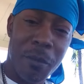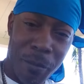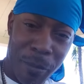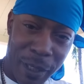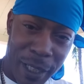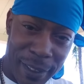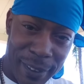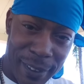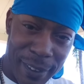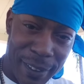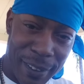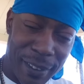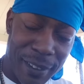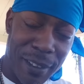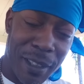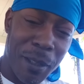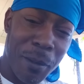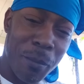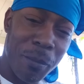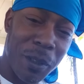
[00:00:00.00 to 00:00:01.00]

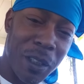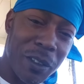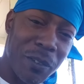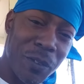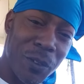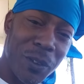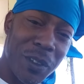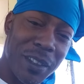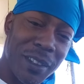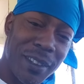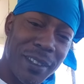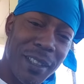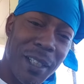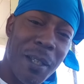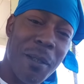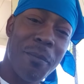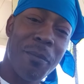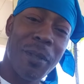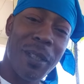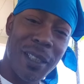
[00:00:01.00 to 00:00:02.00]
blessings,
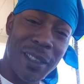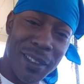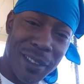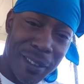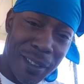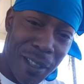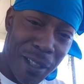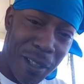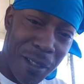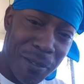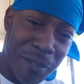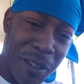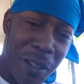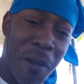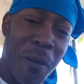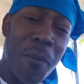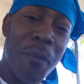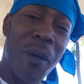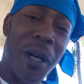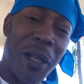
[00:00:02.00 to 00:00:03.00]
blissfulness, peace and
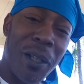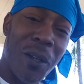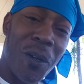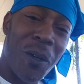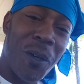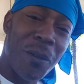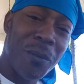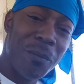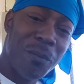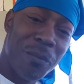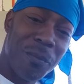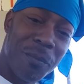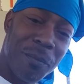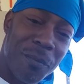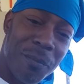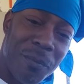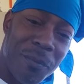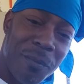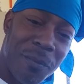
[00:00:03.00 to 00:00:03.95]
love. Bye y'all.